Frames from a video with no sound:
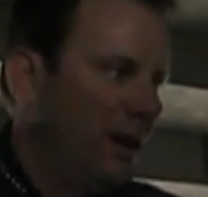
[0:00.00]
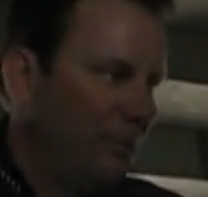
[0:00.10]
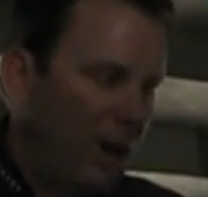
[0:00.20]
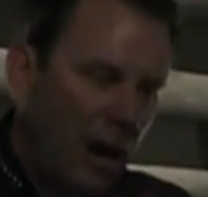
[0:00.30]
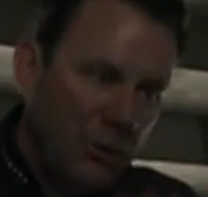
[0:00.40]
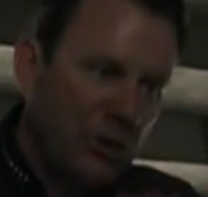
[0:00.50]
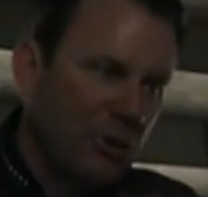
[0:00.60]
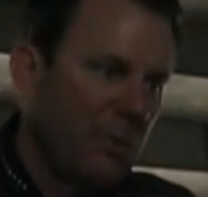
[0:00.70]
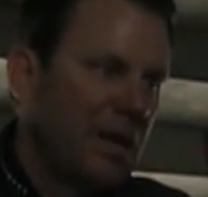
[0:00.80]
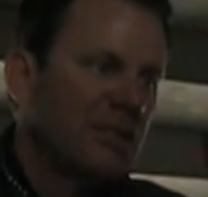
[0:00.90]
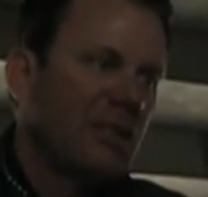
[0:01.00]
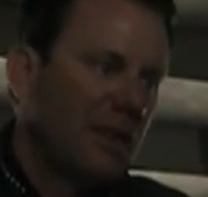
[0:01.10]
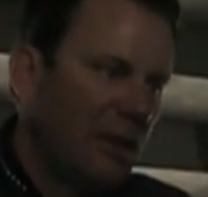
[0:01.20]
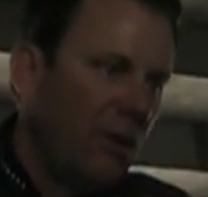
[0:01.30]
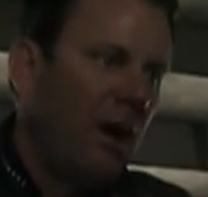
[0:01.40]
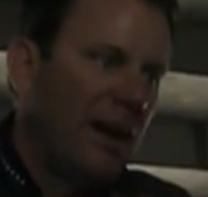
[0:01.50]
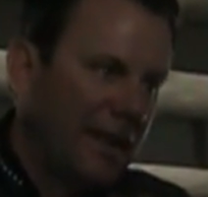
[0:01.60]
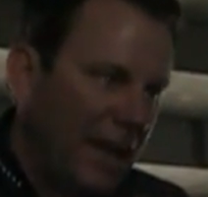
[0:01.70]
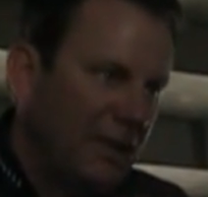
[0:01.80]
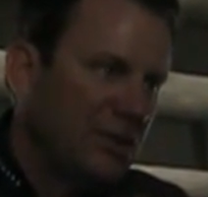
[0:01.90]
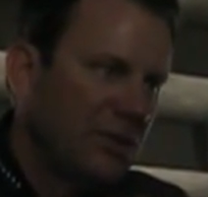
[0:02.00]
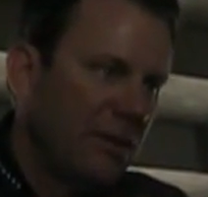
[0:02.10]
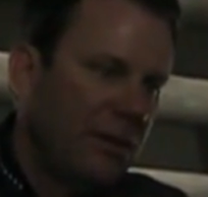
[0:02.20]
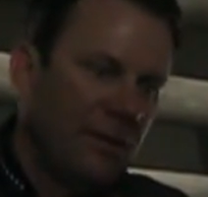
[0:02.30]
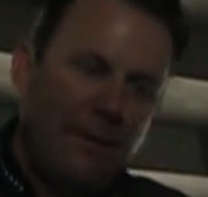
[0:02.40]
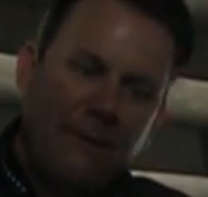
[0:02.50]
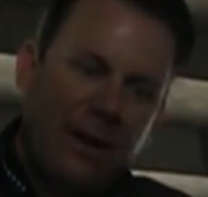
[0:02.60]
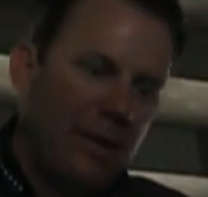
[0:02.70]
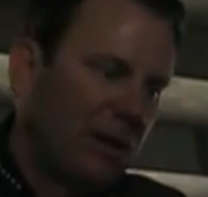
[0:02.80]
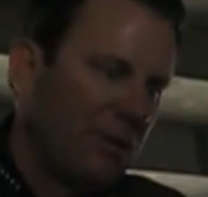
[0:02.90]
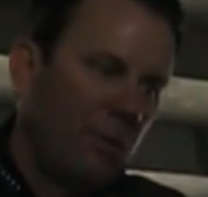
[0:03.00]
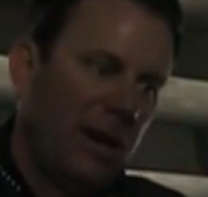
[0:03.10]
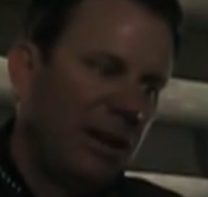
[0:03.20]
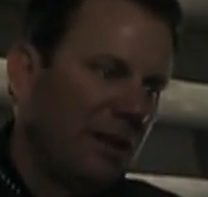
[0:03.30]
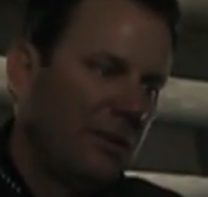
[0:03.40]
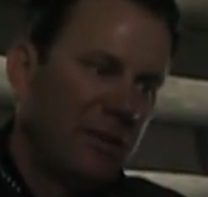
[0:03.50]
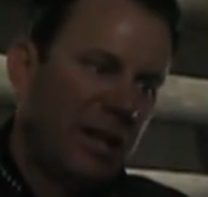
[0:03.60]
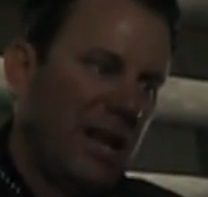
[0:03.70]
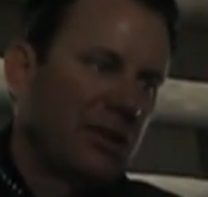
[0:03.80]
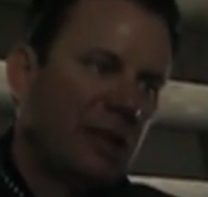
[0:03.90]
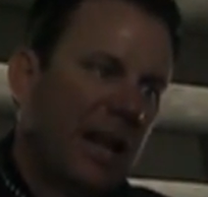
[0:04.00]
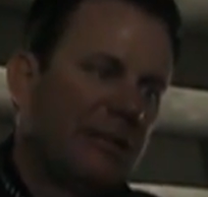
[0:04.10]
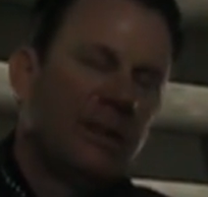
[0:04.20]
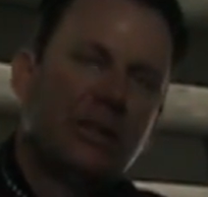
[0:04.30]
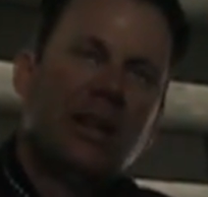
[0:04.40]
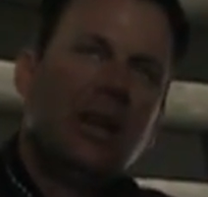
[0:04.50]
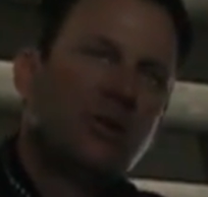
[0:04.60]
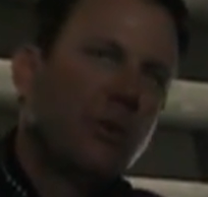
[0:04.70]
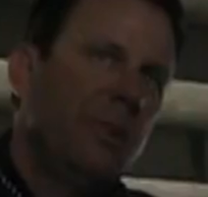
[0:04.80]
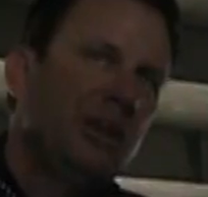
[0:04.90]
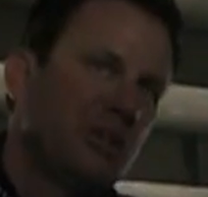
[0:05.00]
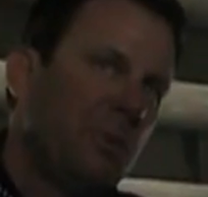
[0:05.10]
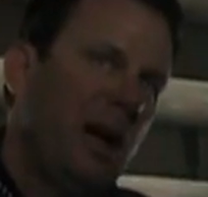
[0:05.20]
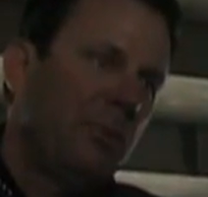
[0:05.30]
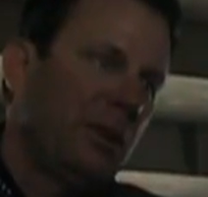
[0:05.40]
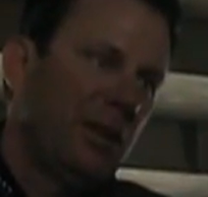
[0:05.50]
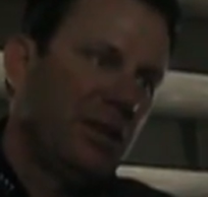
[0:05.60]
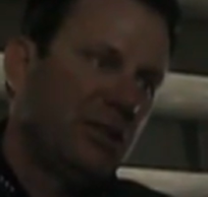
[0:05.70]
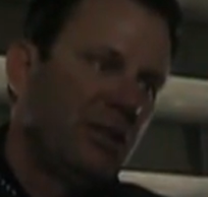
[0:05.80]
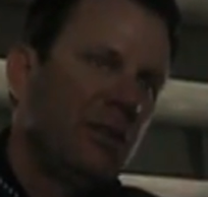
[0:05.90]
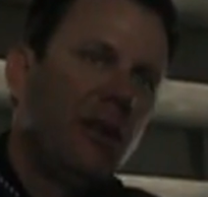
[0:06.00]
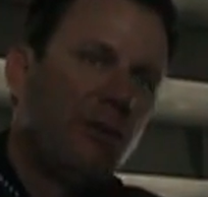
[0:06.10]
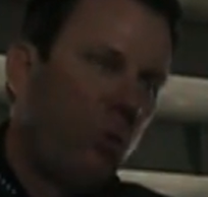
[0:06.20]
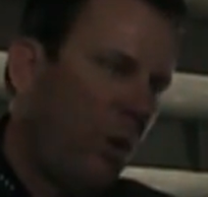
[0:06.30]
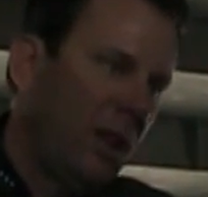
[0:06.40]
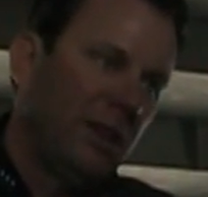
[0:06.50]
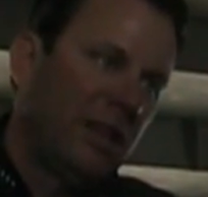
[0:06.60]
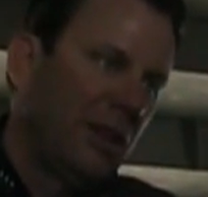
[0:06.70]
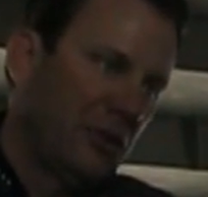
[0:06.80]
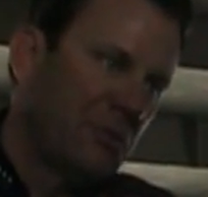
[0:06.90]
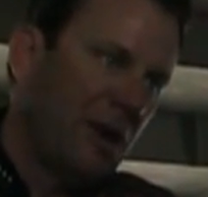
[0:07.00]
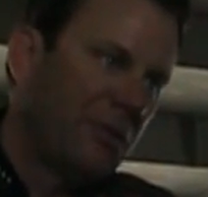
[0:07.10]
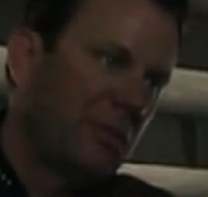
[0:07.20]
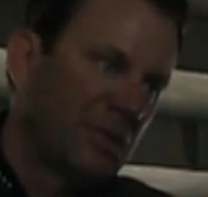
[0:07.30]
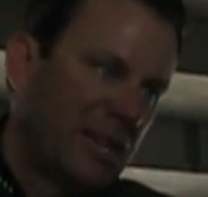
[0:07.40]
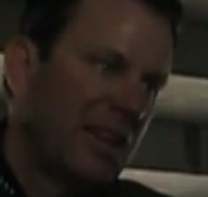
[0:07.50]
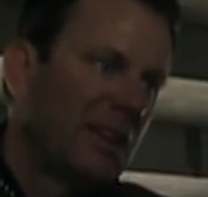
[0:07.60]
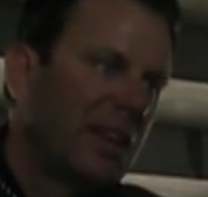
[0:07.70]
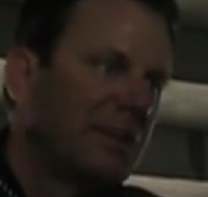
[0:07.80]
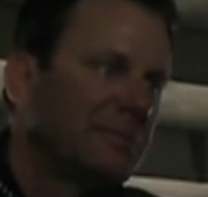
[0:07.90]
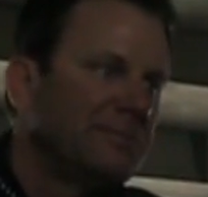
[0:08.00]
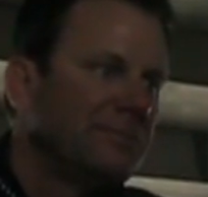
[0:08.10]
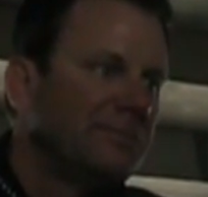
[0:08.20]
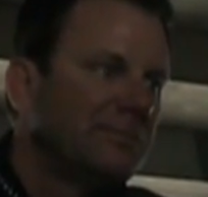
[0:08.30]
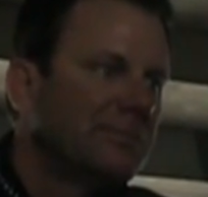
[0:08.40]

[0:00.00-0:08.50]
hard jerk baits, you know, on the edges of it, very good way to catch a lot of fish. Tremendous population of quality largemouth in Muskegon Lake.